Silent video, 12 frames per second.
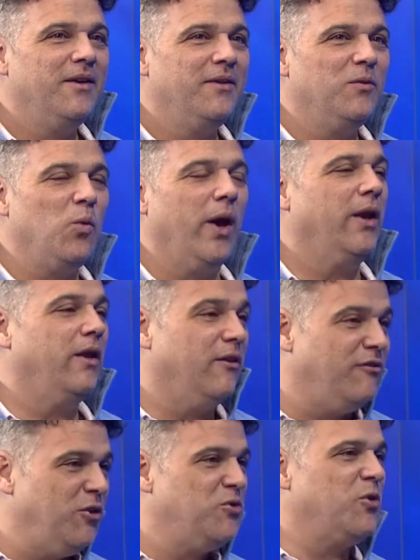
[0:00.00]
when in the
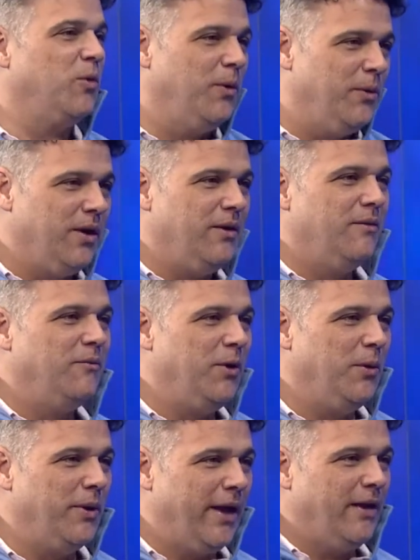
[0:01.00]
future we
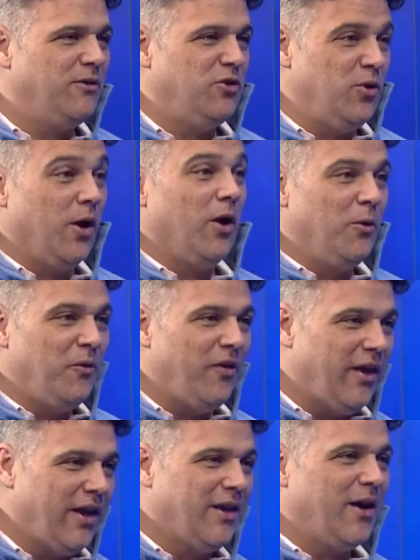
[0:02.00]
would do our own
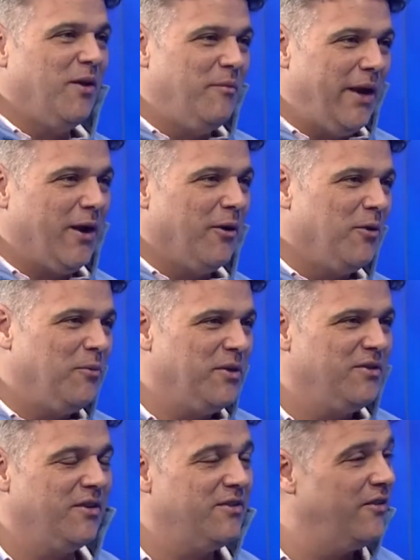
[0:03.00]
thing and kind of make our own
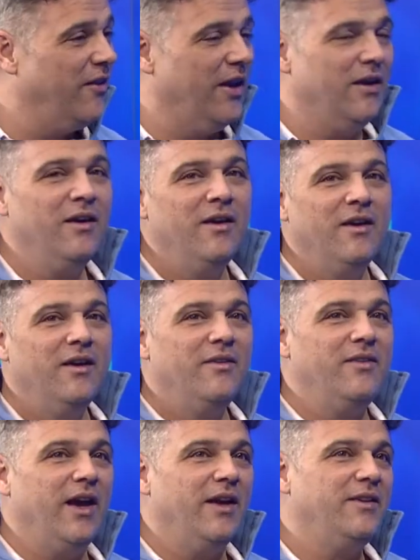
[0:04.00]
business. And then
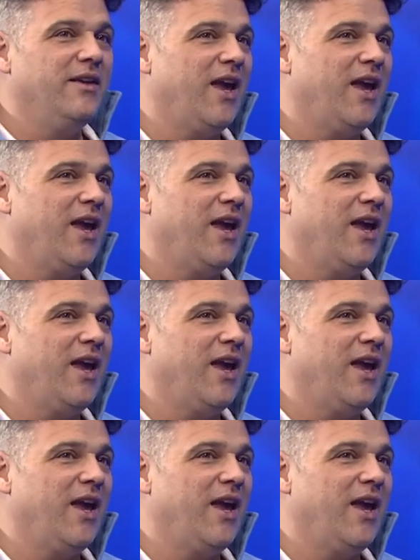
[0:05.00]
the idea